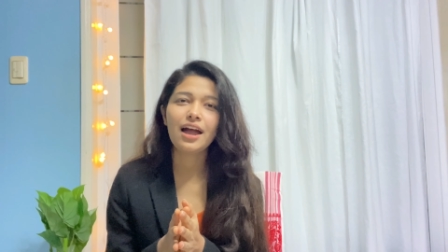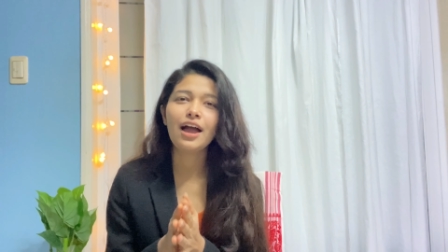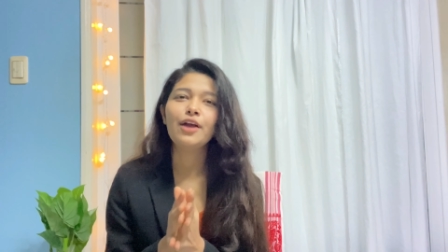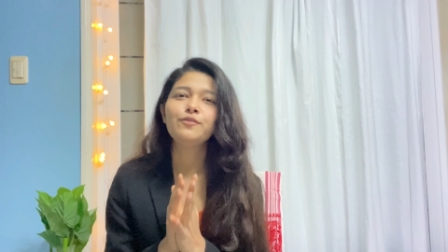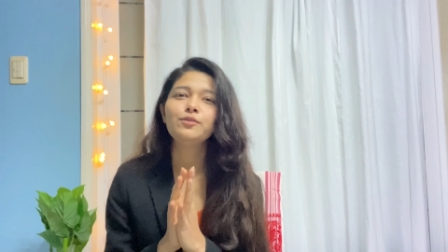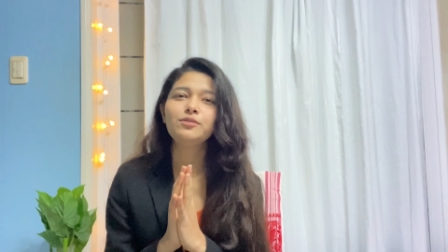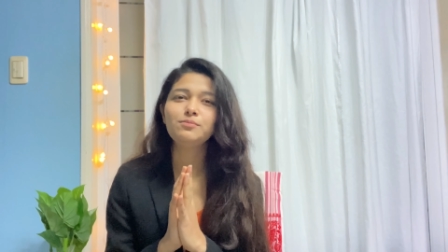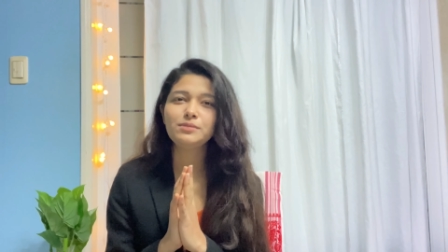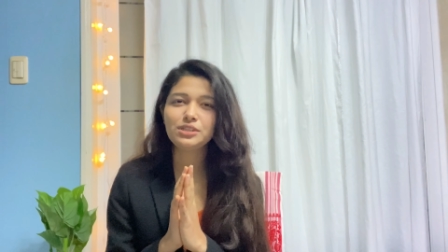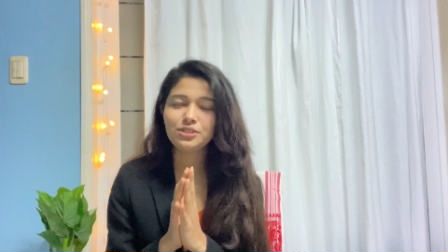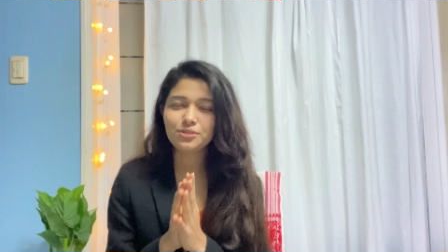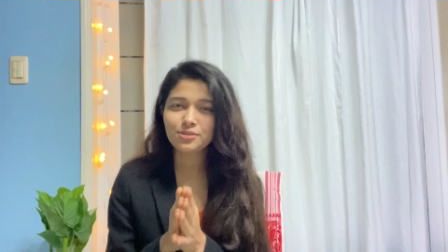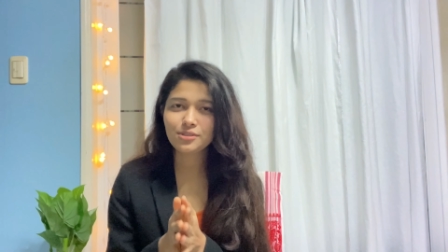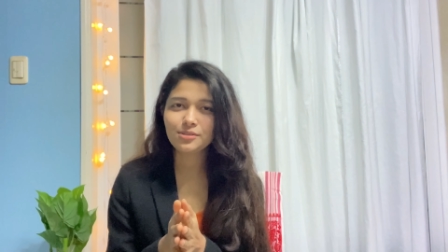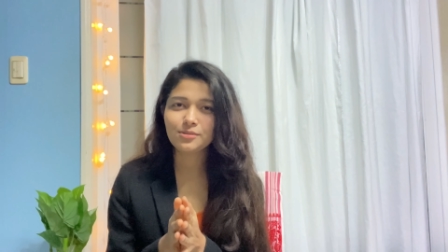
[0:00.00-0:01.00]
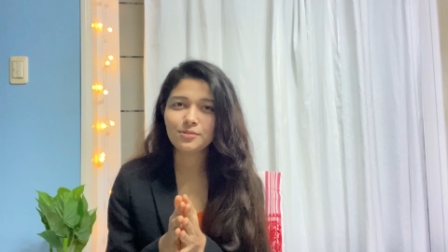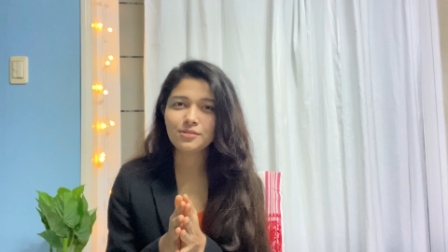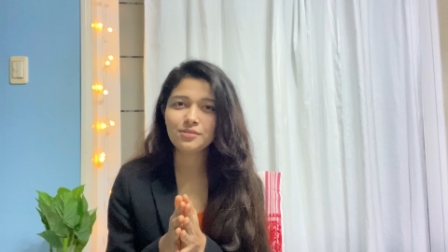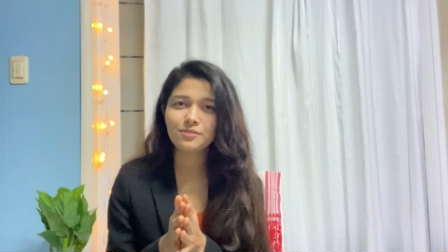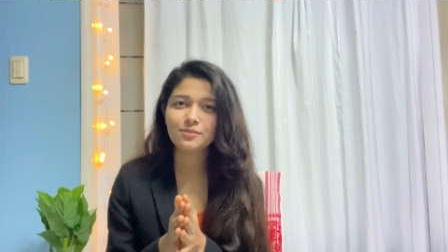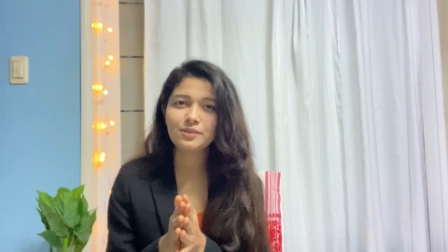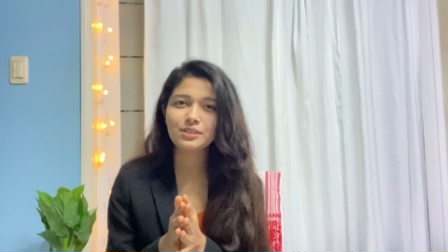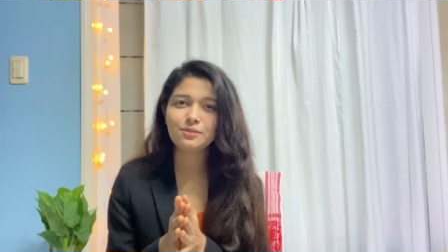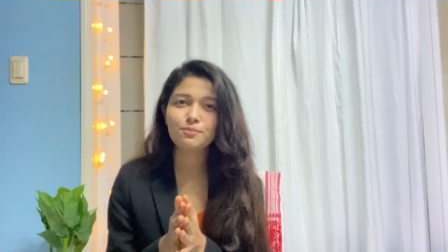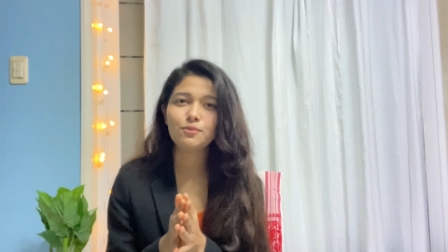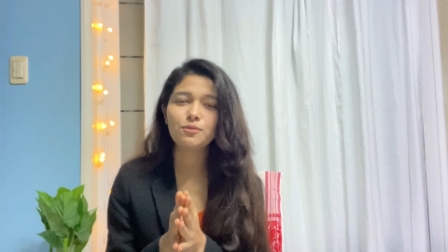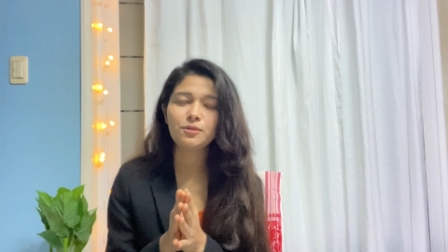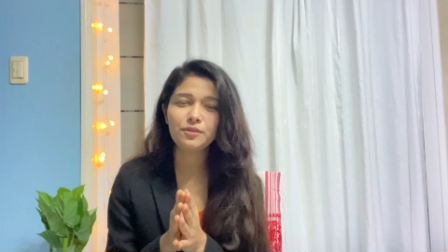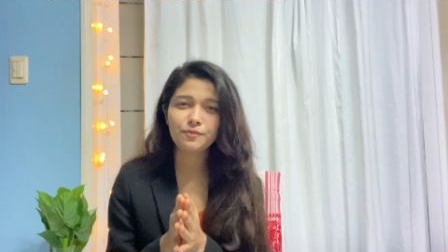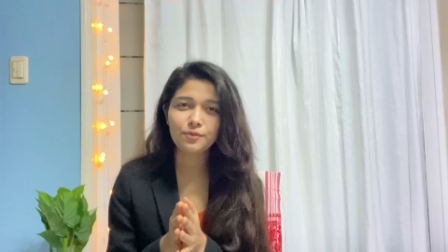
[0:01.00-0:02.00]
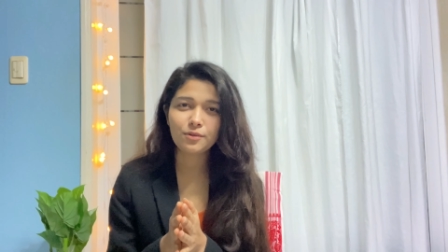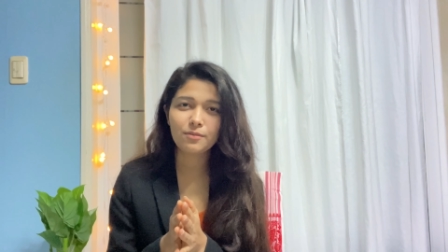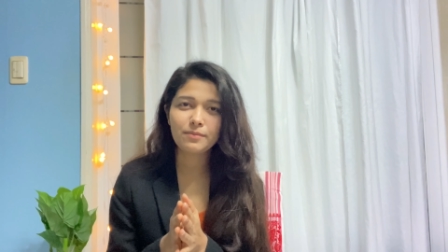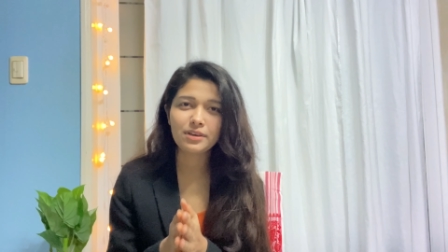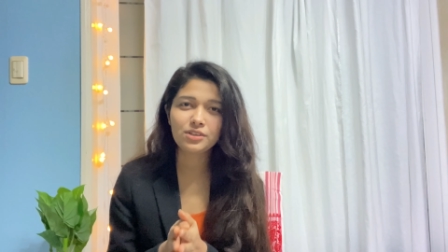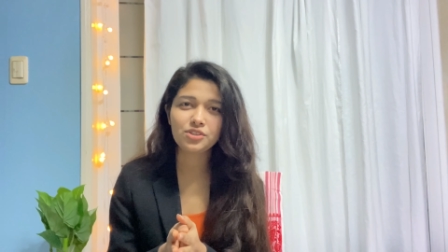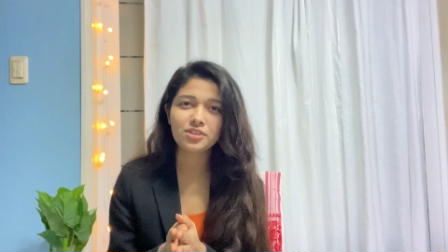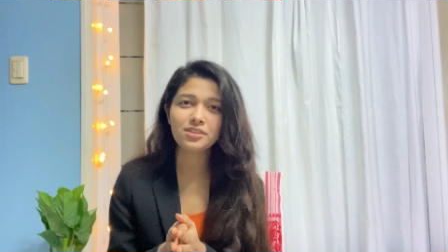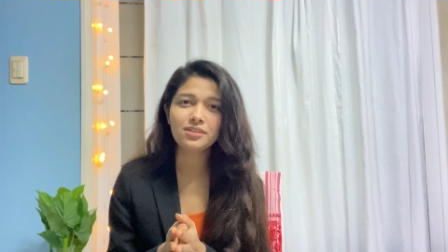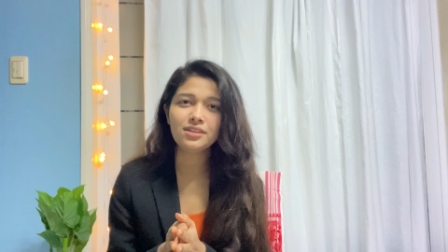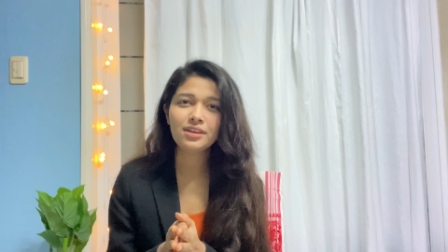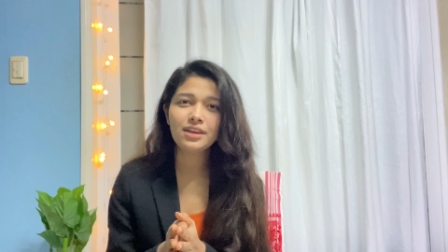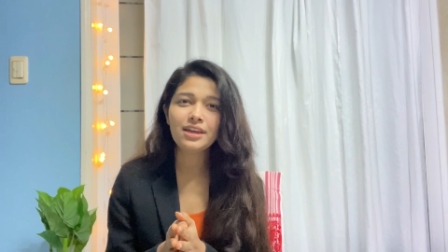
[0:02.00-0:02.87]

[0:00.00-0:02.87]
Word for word: I will meet you soon with more information.